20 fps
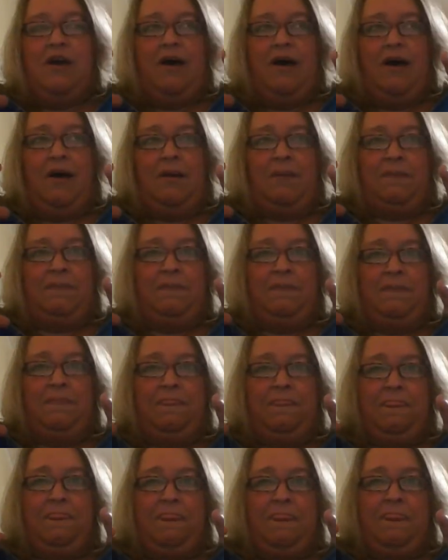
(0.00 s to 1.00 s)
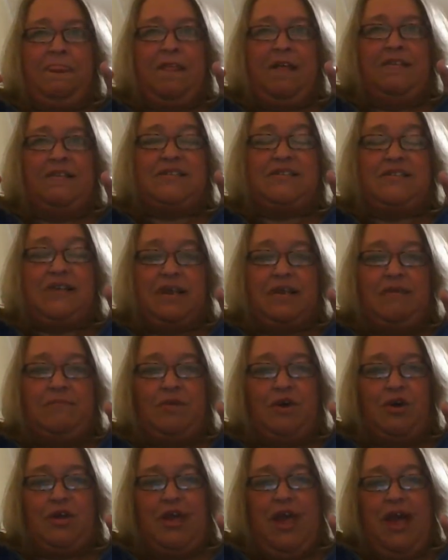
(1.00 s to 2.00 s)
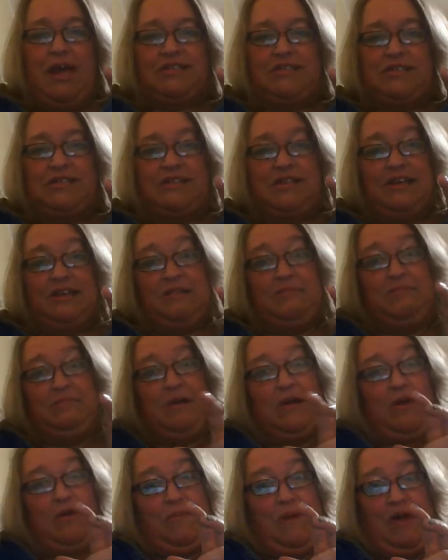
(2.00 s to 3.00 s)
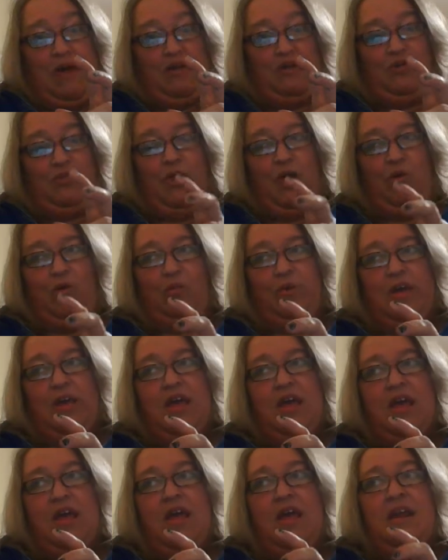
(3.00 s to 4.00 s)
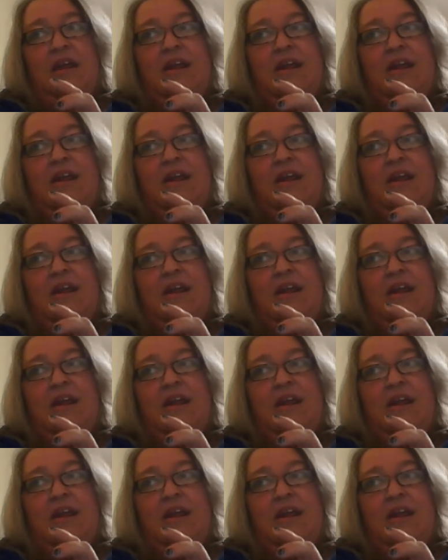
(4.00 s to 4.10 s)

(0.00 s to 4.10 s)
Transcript: The second book has a slightly bigger battle where we